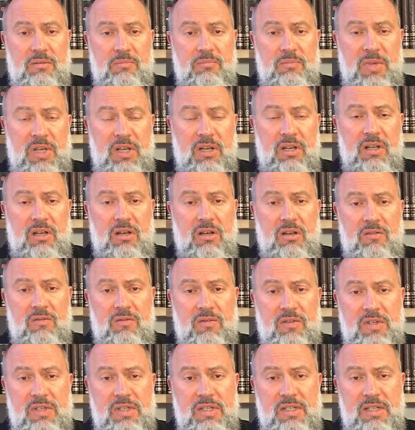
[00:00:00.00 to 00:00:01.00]
meaning
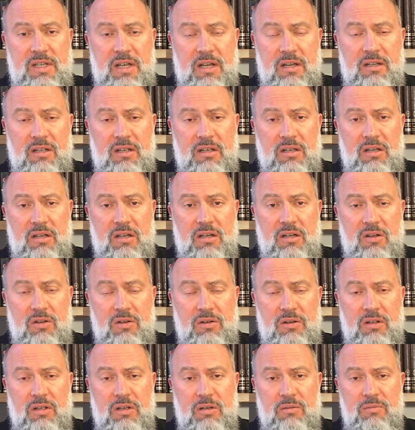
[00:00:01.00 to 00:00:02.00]
of studying and
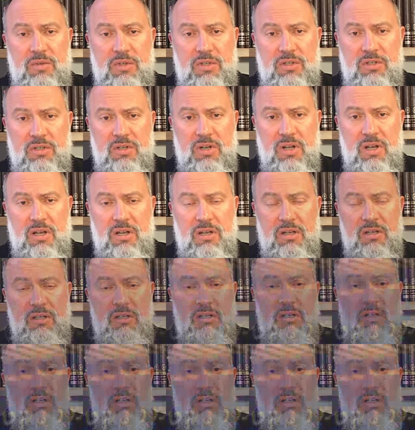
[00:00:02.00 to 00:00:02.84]
learning Mishnah